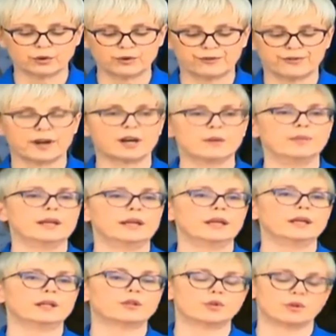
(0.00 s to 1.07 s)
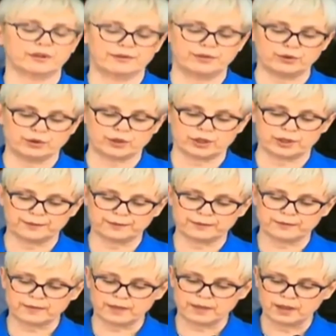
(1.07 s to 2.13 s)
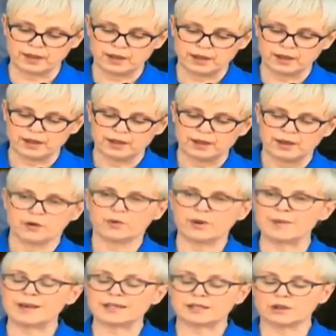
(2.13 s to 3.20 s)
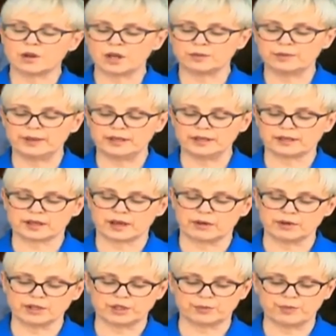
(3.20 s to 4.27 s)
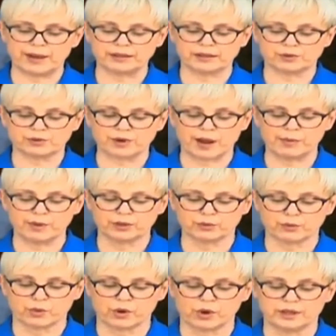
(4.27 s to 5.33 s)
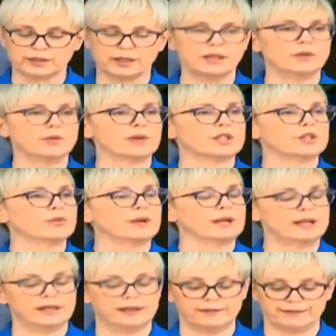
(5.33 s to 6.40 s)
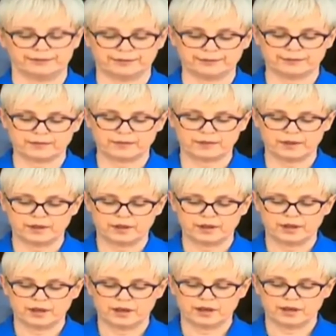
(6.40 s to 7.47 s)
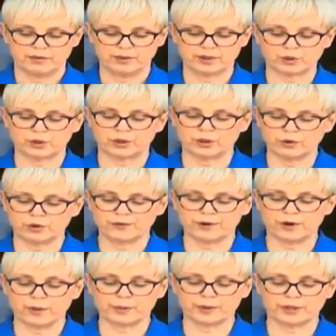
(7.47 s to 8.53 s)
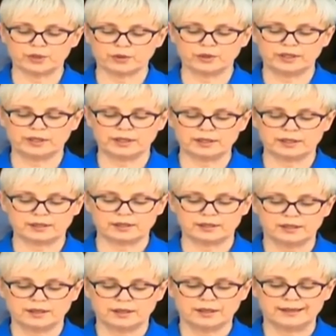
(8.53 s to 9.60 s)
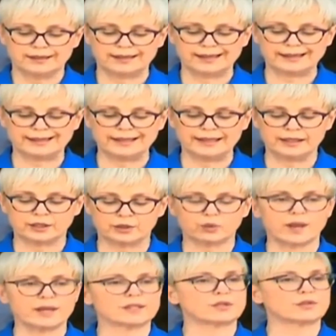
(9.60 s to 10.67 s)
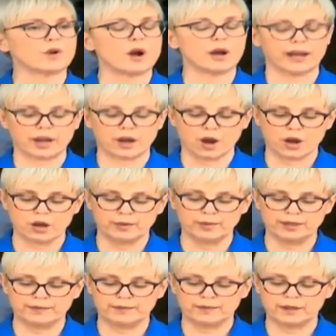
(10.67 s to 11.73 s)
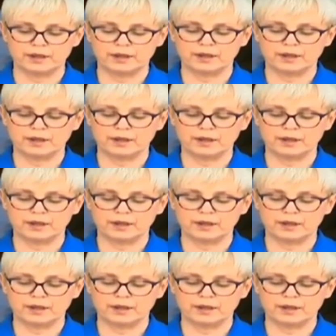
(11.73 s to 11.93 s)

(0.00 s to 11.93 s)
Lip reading: look firmly to the future. We must not be discouraged by the troubled world in which we live. We should look for opportunities that lead to a strong economy,